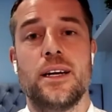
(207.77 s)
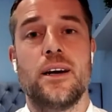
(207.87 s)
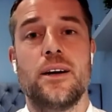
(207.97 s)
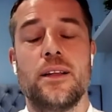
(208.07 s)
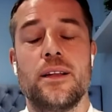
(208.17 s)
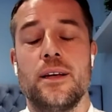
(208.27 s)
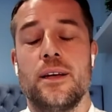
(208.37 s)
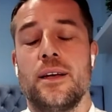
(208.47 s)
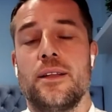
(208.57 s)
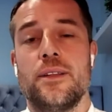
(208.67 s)

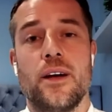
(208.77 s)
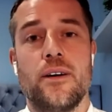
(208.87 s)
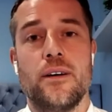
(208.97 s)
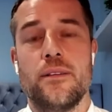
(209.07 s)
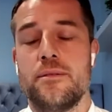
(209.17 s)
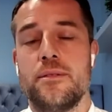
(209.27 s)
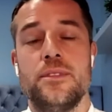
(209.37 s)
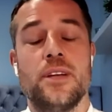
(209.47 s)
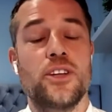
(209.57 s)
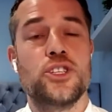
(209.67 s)
They are
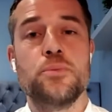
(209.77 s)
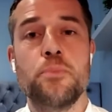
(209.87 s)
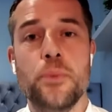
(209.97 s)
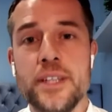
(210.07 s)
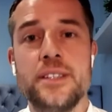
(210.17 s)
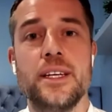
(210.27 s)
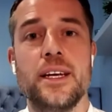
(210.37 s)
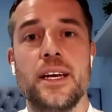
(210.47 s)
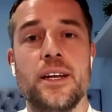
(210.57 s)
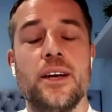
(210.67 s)
not
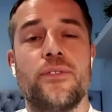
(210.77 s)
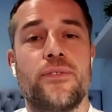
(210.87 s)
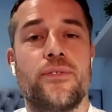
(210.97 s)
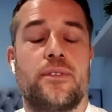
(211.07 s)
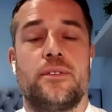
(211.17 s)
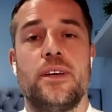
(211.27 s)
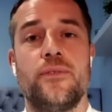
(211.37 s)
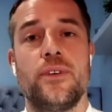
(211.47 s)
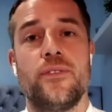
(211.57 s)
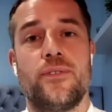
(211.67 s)
sprinting enough,
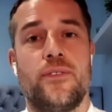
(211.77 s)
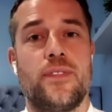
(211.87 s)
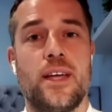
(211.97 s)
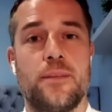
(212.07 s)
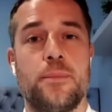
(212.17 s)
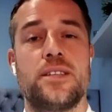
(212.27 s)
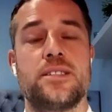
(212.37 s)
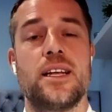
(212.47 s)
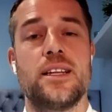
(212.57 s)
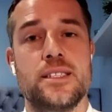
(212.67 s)
if that
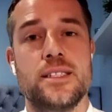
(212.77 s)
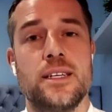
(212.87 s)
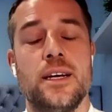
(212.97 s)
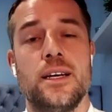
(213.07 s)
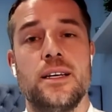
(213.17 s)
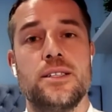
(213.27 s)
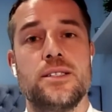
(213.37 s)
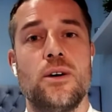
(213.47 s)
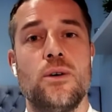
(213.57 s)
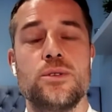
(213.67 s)
makes sense.
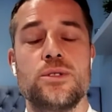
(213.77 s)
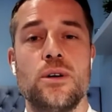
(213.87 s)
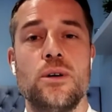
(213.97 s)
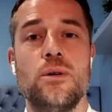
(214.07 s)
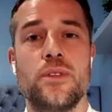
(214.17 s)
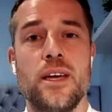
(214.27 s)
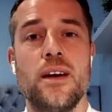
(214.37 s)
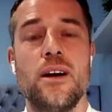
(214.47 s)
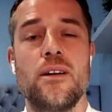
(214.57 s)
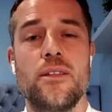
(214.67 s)
So
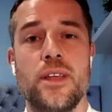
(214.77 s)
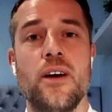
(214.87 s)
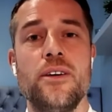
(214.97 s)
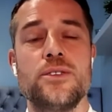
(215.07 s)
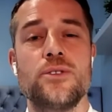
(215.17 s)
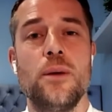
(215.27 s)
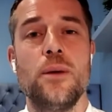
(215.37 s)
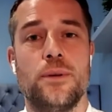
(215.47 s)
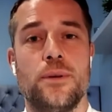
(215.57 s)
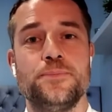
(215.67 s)
they are in
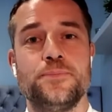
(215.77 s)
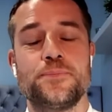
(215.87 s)
trouble.